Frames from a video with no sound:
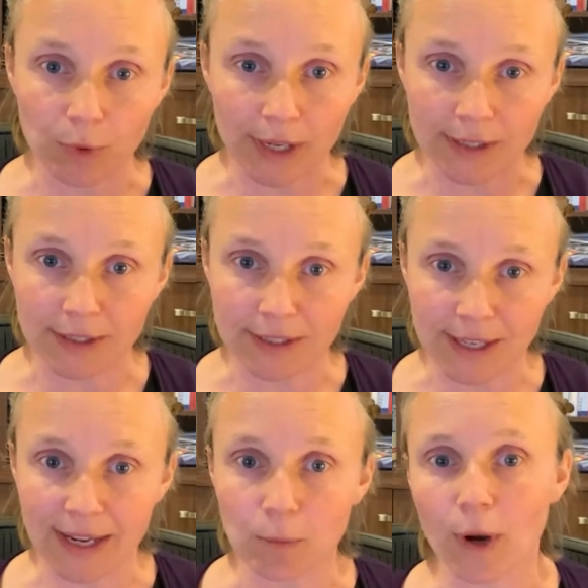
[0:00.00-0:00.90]
is the
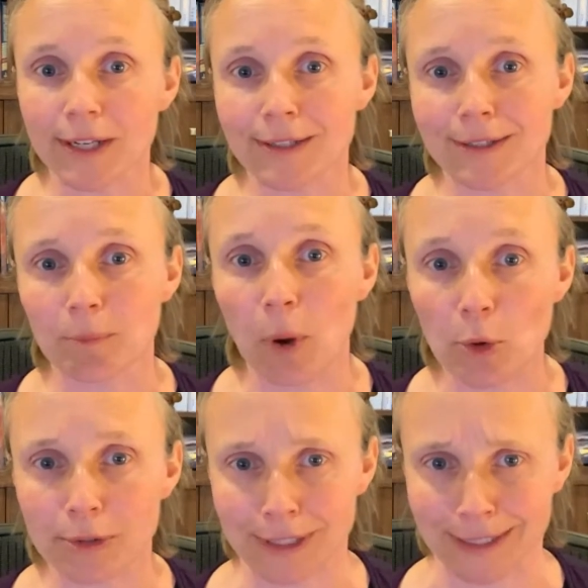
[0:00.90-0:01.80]
same weight as a
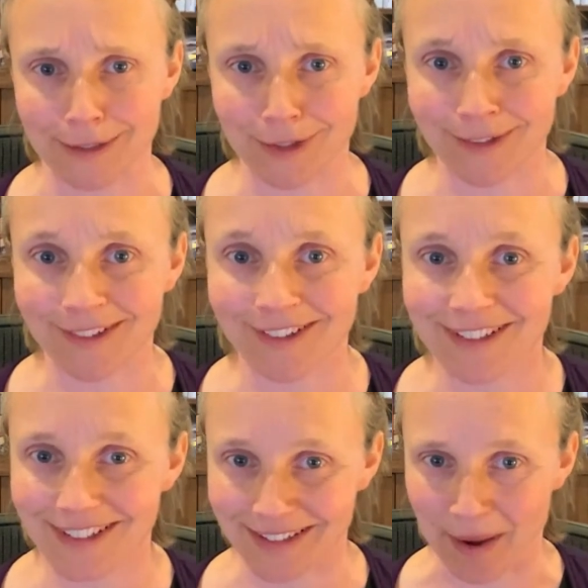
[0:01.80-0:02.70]
postage
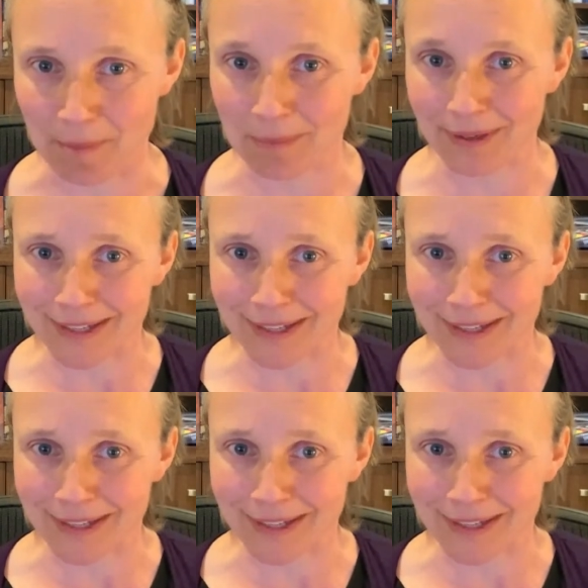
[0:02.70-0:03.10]
stamp.